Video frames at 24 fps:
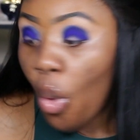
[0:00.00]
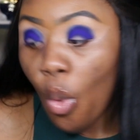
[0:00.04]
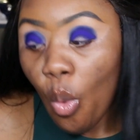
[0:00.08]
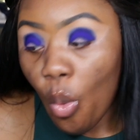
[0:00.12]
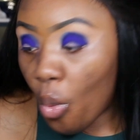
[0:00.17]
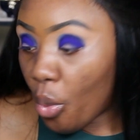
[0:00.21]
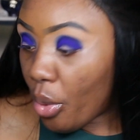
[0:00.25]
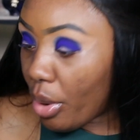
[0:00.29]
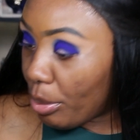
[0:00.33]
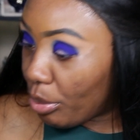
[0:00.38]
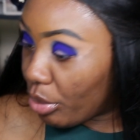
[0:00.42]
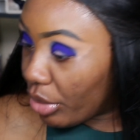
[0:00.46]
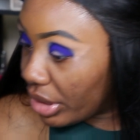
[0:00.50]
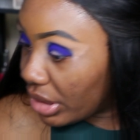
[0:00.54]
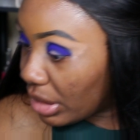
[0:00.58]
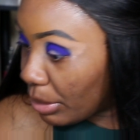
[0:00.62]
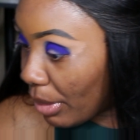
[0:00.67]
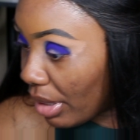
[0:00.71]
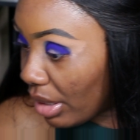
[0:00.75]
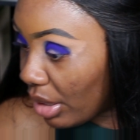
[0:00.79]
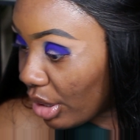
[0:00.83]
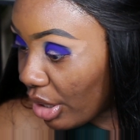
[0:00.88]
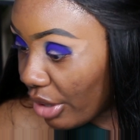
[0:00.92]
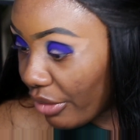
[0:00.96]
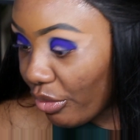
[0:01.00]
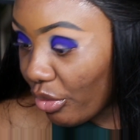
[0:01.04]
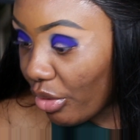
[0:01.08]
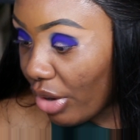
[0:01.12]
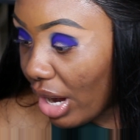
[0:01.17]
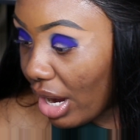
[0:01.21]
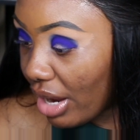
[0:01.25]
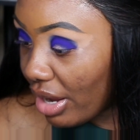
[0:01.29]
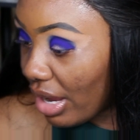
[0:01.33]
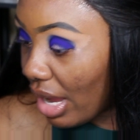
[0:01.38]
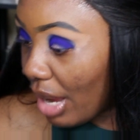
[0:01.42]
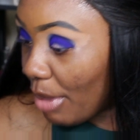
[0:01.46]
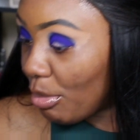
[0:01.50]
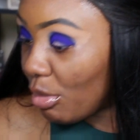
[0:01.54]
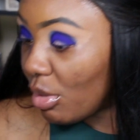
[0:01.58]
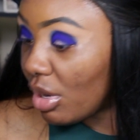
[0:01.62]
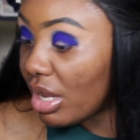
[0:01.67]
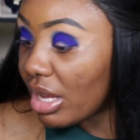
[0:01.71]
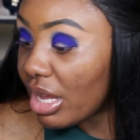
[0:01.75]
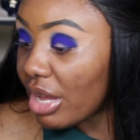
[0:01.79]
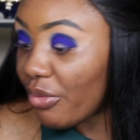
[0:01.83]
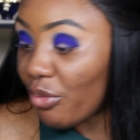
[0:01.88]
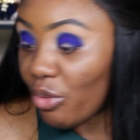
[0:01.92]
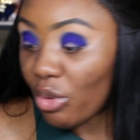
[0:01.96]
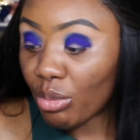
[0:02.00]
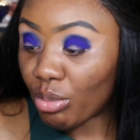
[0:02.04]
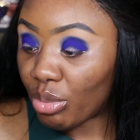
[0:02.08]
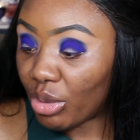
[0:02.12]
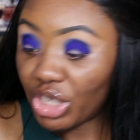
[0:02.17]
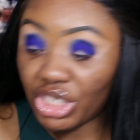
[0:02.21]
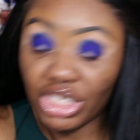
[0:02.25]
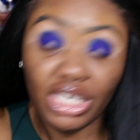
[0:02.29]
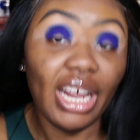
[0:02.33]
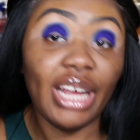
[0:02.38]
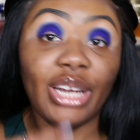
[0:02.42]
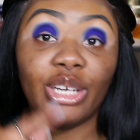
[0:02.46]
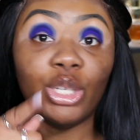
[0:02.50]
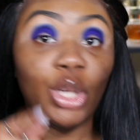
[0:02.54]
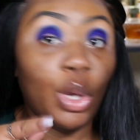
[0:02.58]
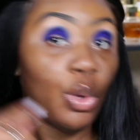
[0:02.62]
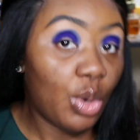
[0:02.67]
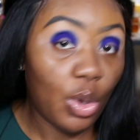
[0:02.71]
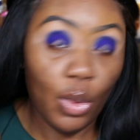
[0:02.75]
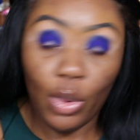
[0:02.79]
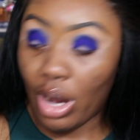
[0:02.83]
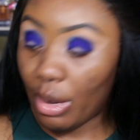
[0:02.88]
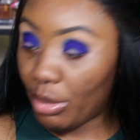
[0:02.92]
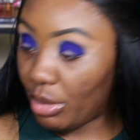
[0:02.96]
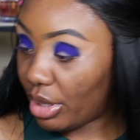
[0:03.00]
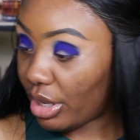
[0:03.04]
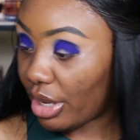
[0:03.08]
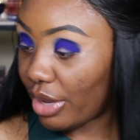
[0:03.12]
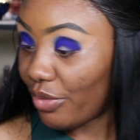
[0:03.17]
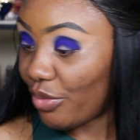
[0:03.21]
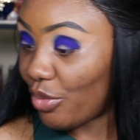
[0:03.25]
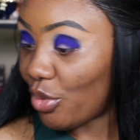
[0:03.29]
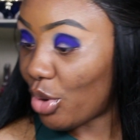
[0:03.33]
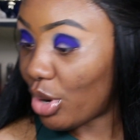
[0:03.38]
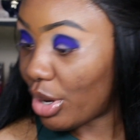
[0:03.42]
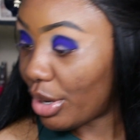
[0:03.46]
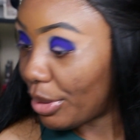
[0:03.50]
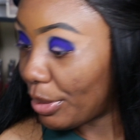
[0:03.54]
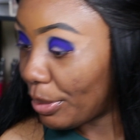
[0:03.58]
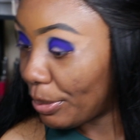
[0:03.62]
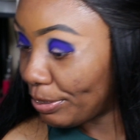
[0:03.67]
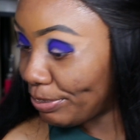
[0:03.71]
What brush am I looking for? I'm looking for a brush that I don't know what I'm looking for.